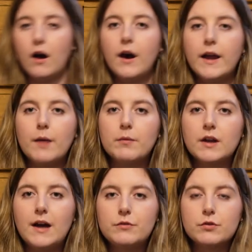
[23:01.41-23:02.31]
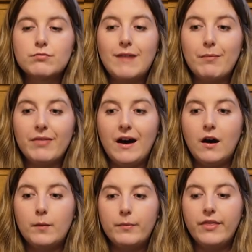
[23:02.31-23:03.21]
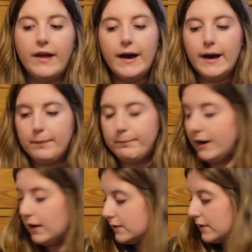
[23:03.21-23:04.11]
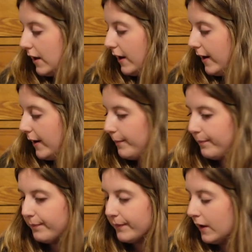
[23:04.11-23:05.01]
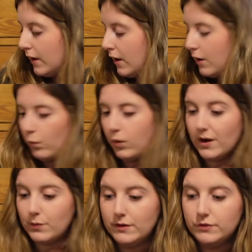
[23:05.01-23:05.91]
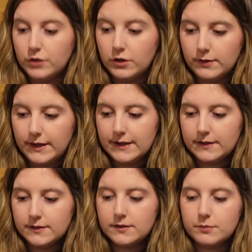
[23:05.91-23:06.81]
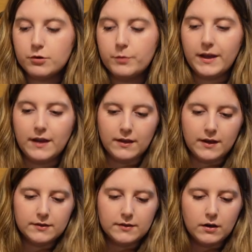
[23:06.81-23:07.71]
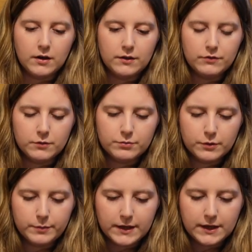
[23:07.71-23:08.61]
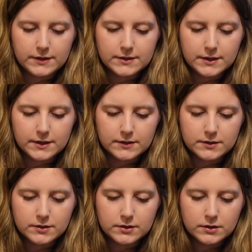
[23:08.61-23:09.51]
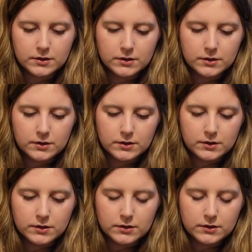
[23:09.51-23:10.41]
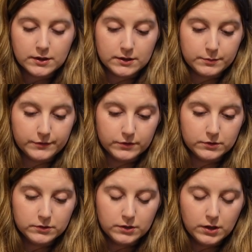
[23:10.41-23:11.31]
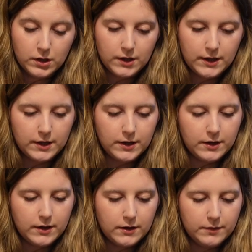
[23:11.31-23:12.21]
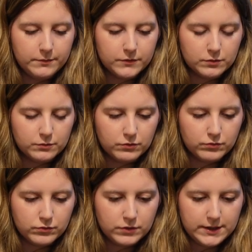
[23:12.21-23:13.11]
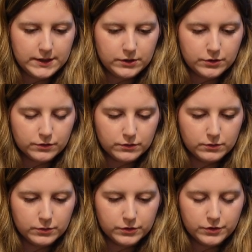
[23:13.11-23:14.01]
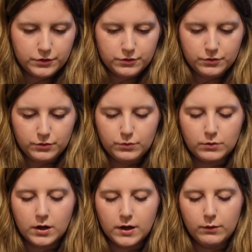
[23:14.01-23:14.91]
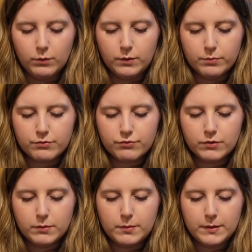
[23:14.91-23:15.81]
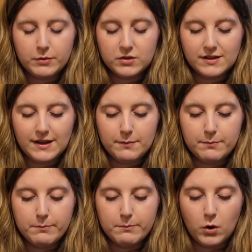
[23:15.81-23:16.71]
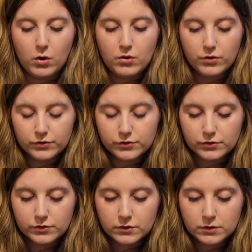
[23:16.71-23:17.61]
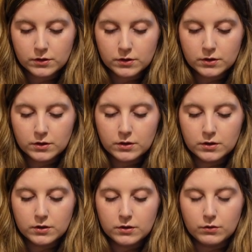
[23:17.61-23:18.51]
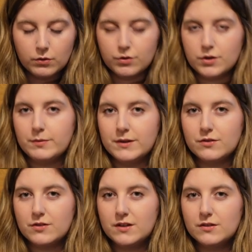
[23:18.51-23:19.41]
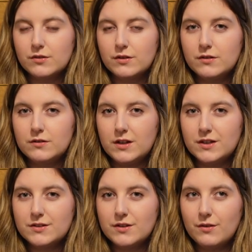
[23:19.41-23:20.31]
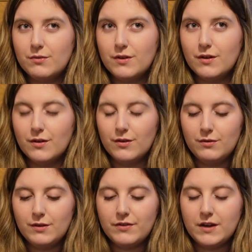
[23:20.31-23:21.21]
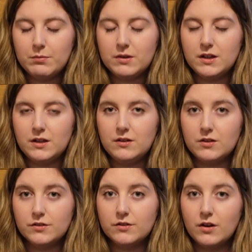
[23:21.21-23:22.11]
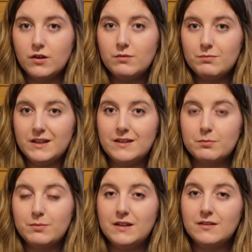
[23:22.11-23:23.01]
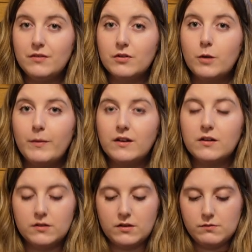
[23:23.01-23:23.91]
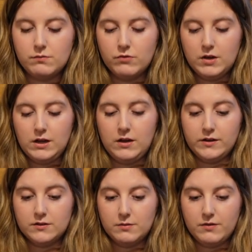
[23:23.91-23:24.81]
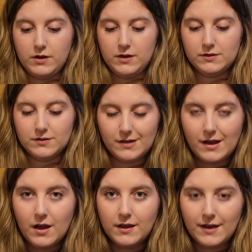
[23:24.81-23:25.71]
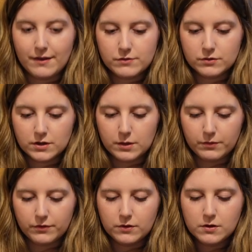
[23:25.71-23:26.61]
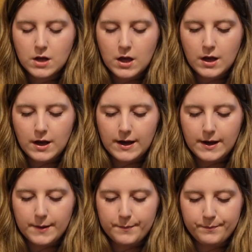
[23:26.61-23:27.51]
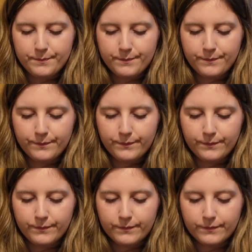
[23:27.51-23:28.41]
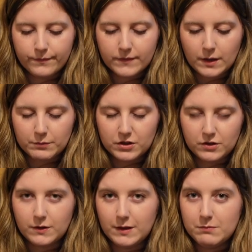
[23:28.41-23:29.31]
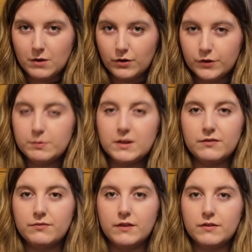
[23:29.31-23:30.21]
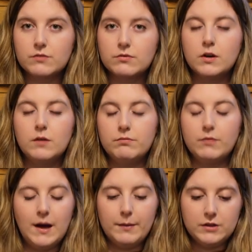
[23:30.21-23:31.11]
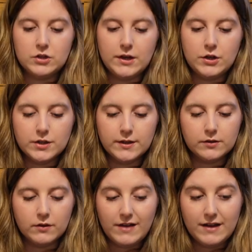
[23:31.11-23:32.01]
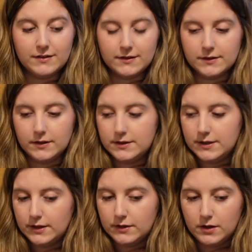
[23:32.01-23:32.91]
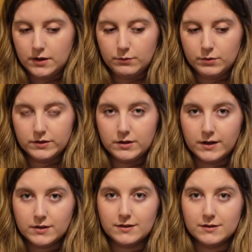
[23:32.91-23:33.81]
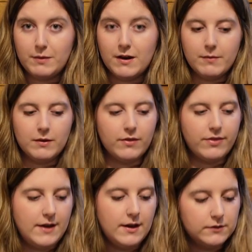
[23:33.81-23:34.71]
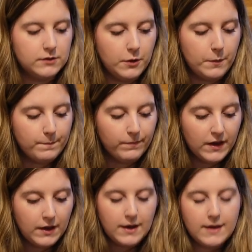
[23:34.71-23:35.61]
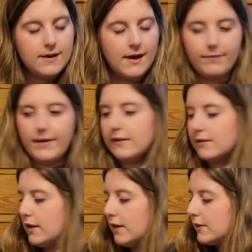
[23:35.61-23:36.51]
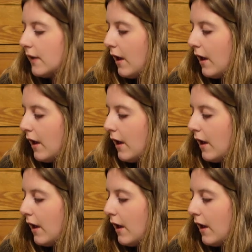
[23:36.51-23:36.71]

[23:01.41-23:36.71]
I am going to have to wrap that up there, but what I will do is propagate this. I've not propagated this before, so I'm not really sure what to do. I will probably put it in moss, or should I put it straight in soil? I don't know. If anybody does know, please leave a comment, because I really like some advice, because yeah, I've not done it before. I'm gonna do it in moss, but if it's wrong, I'm happy to change it, so that's exciting. I would like to experiment with that, so yeah, that's nice.